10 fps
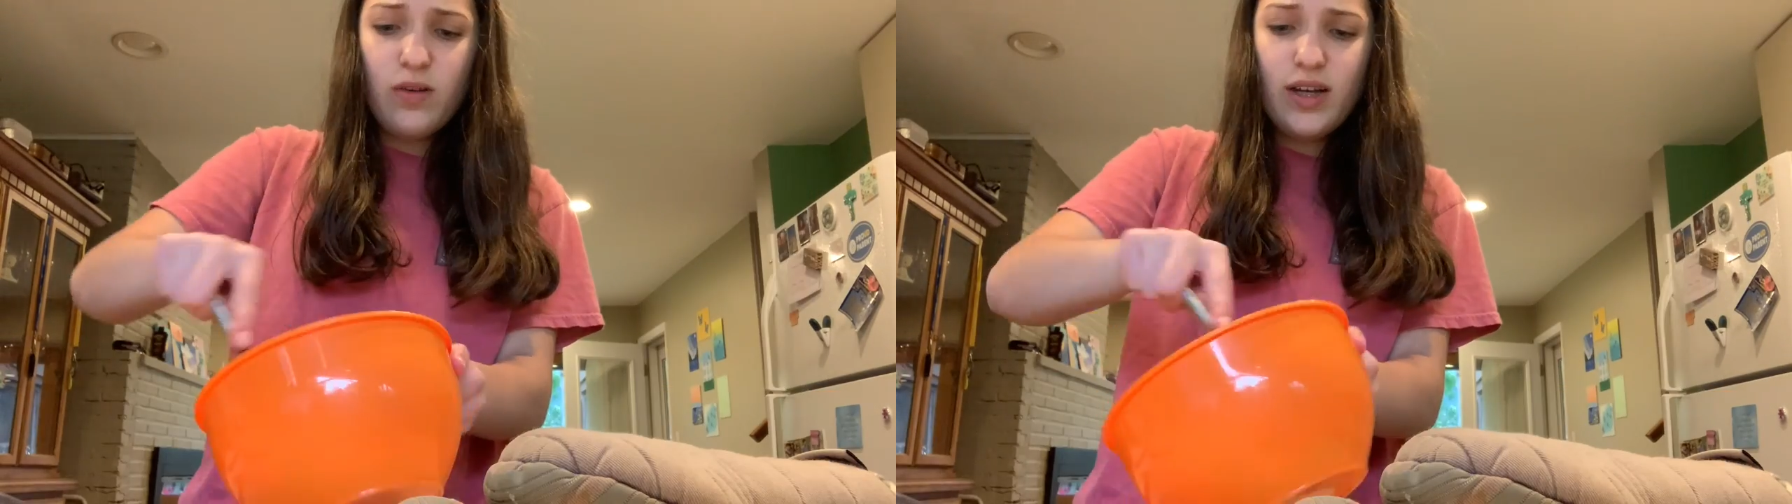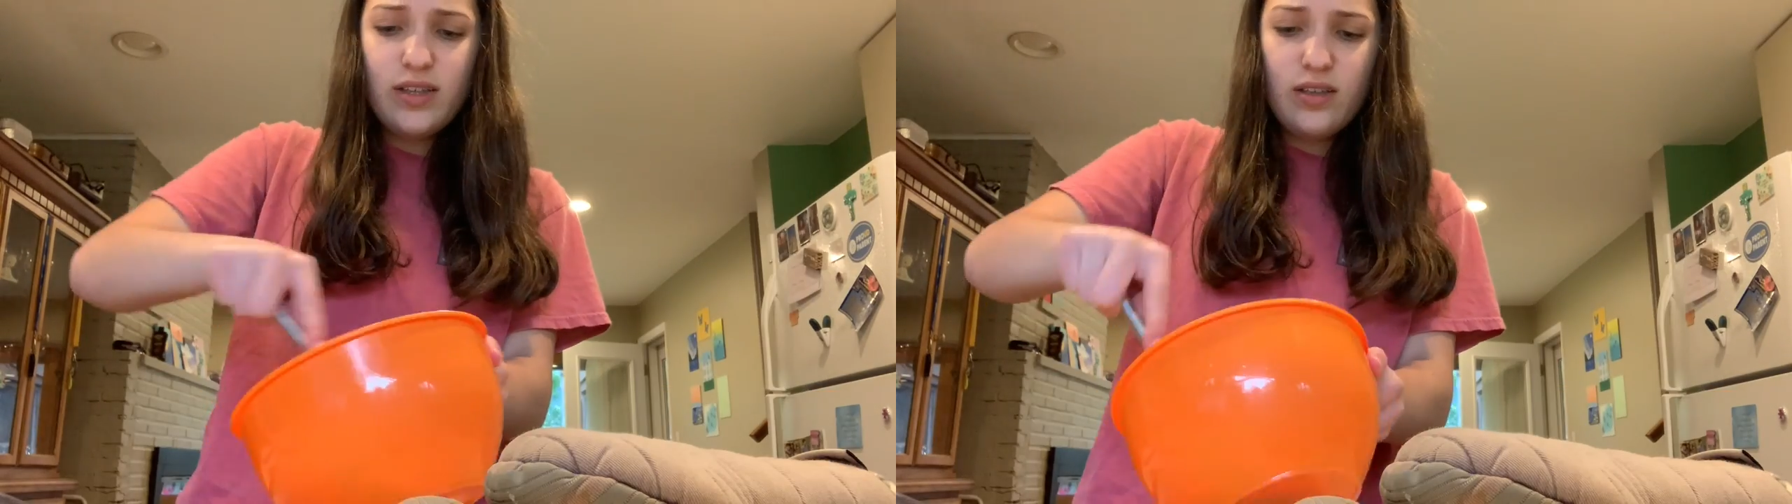
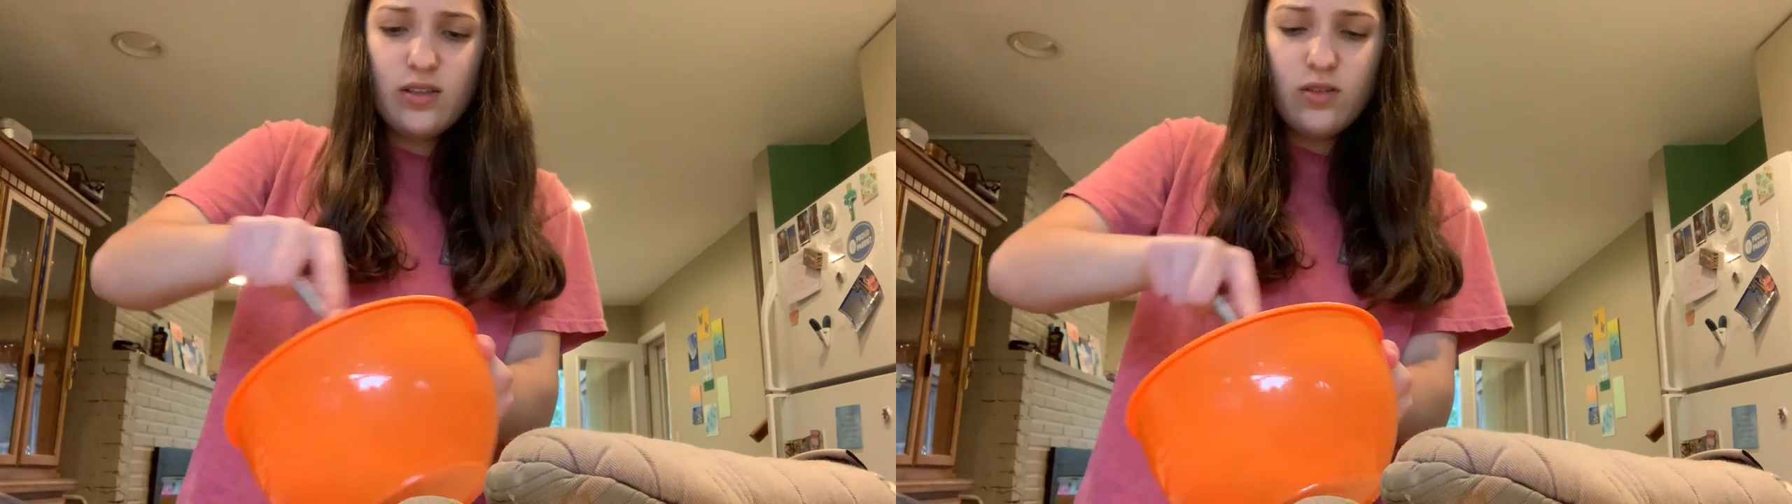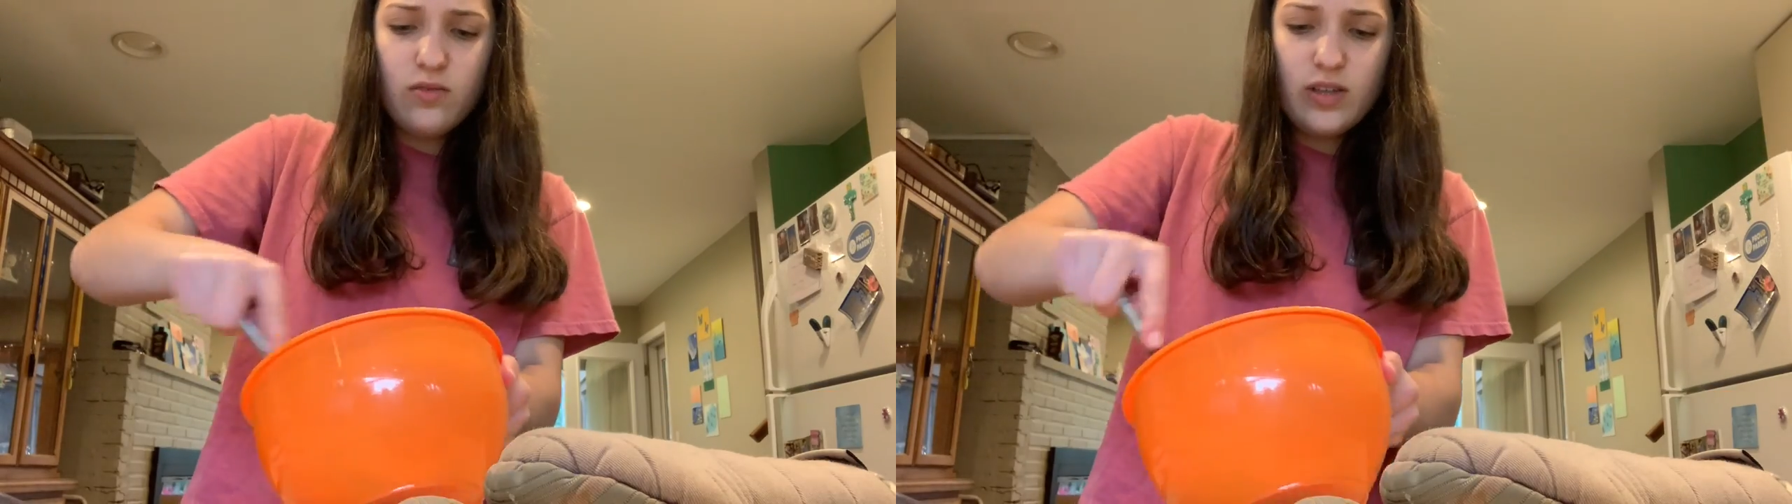Why is it
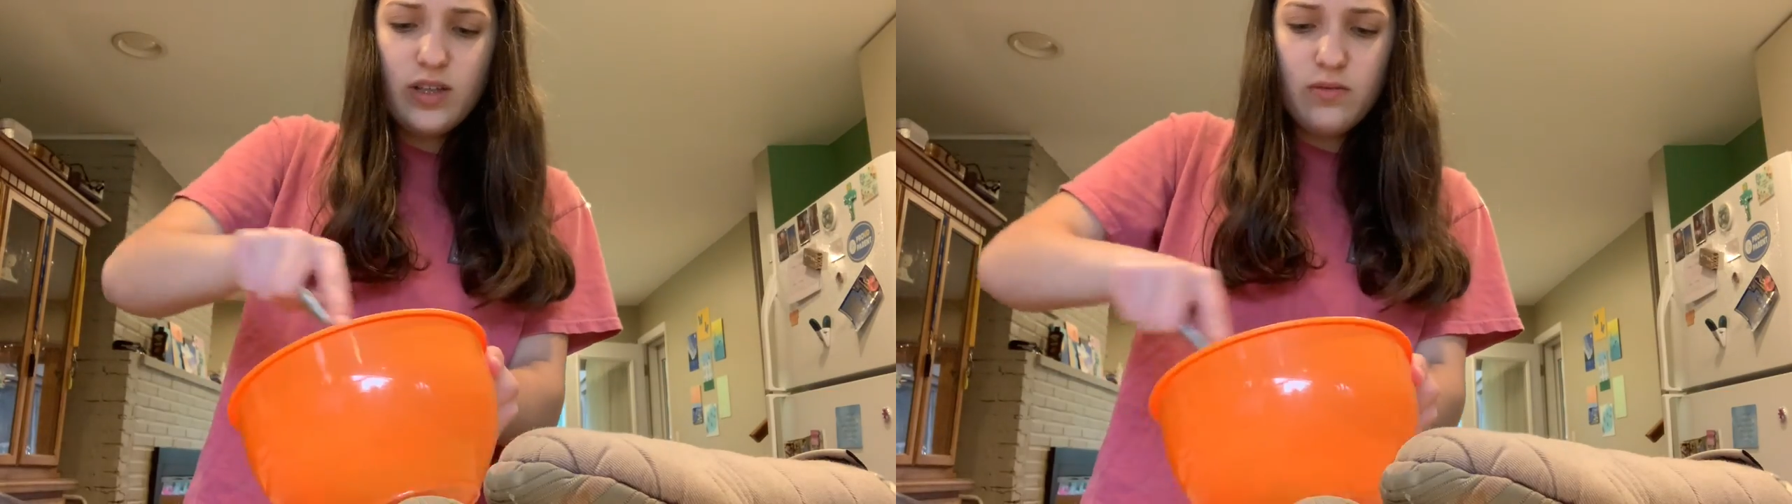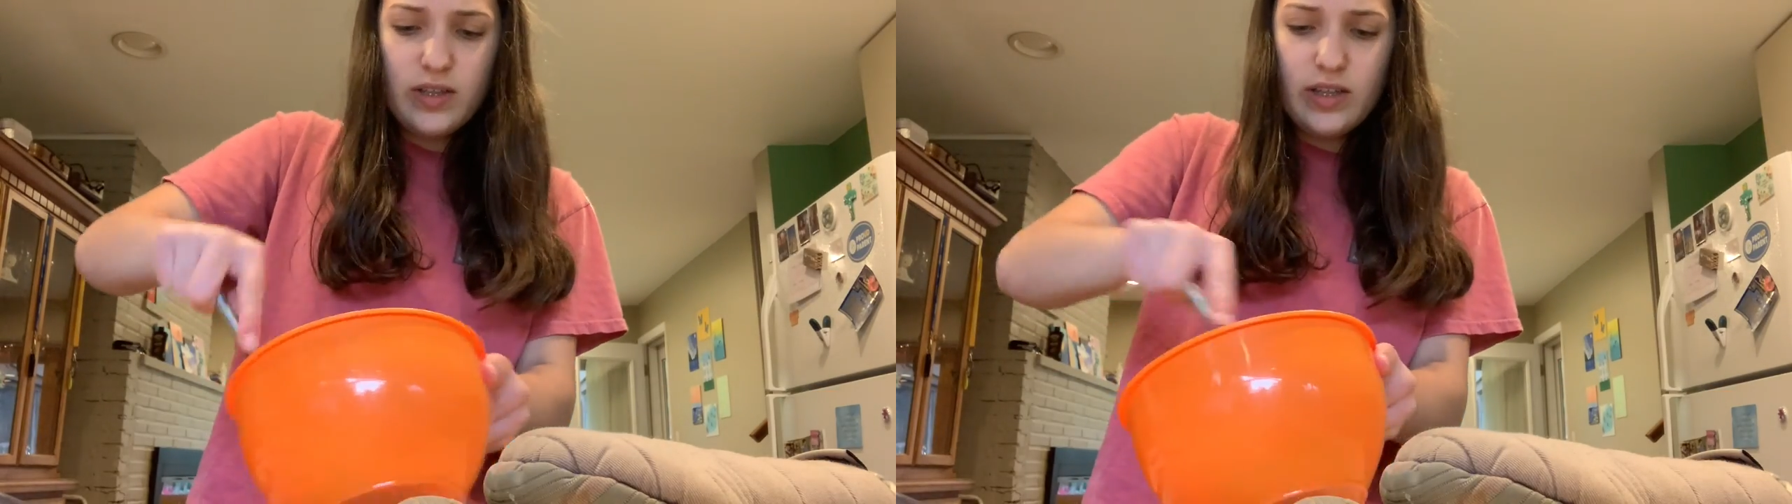so
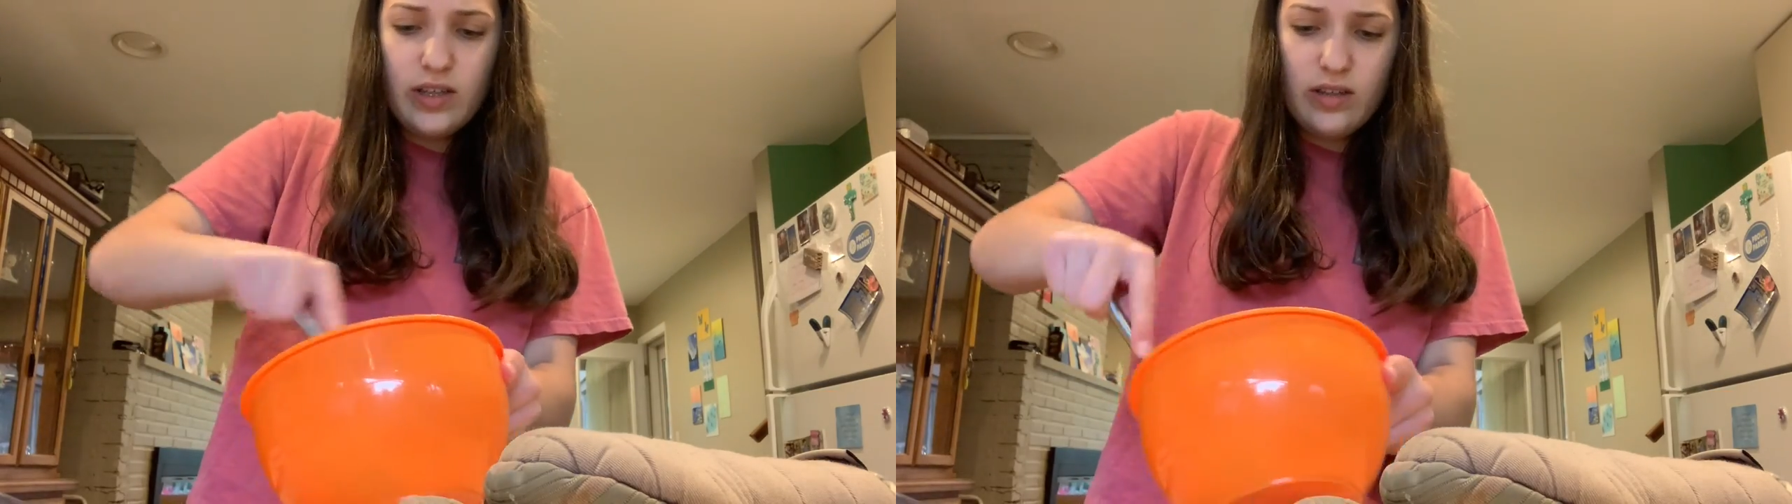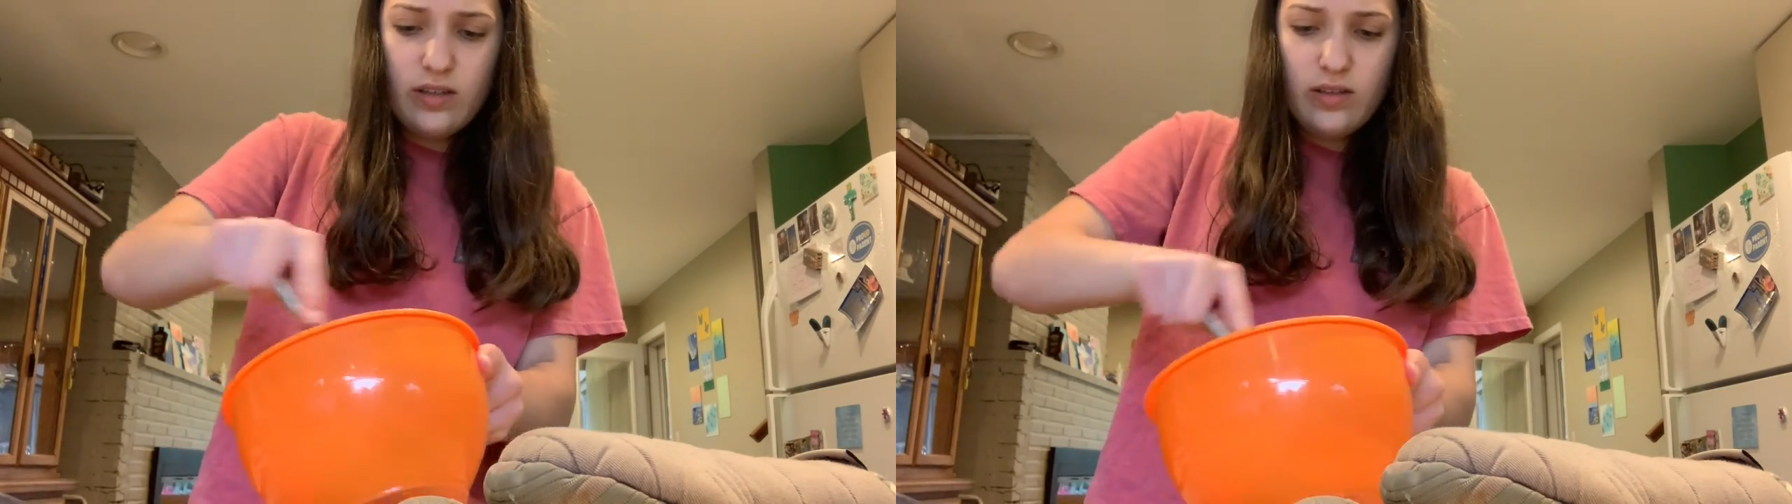
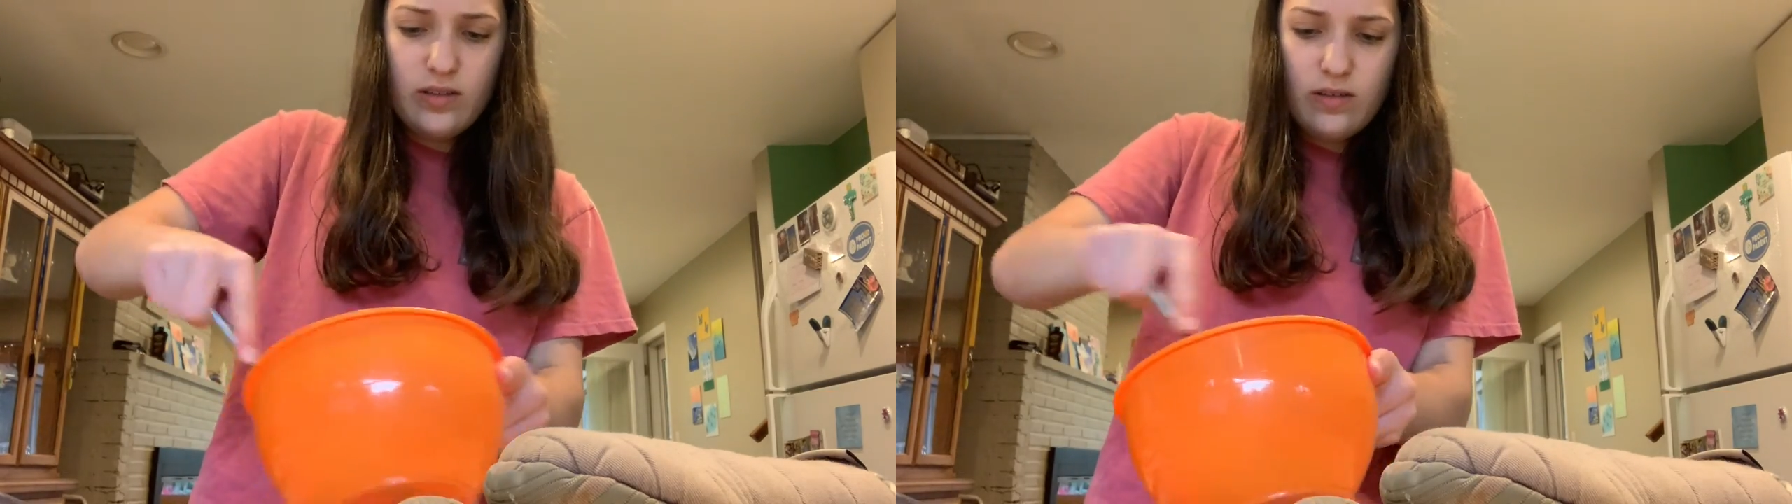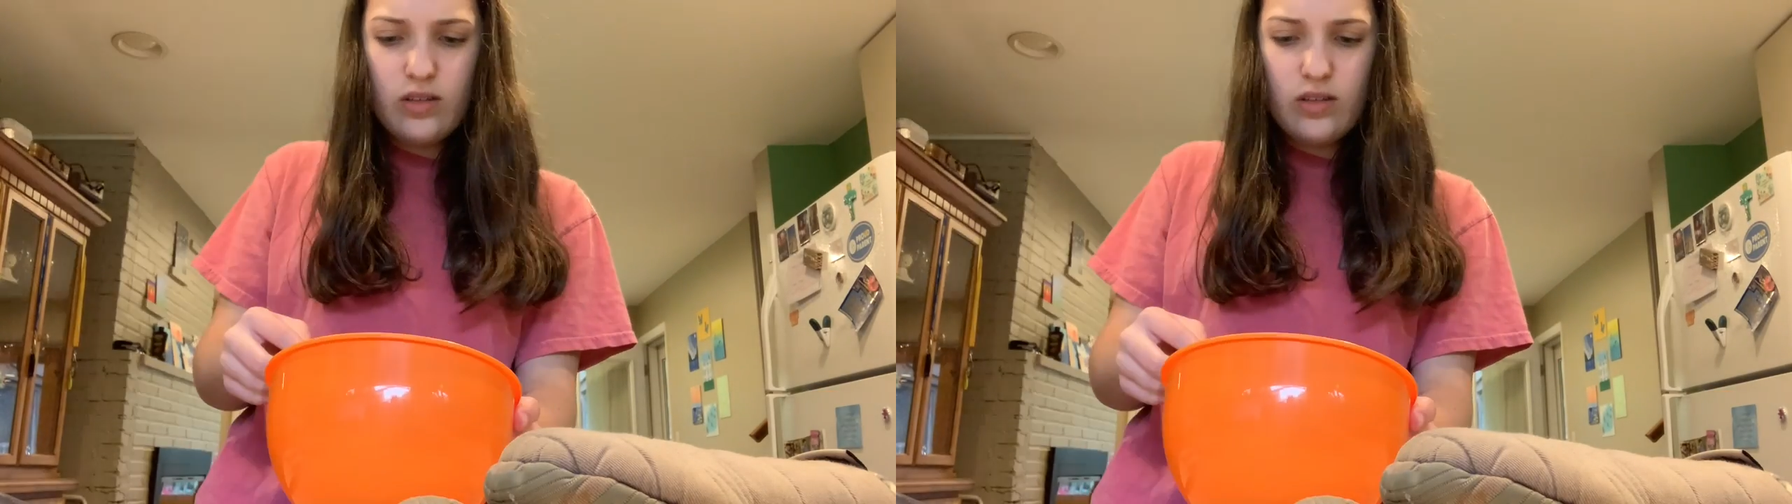liquidy?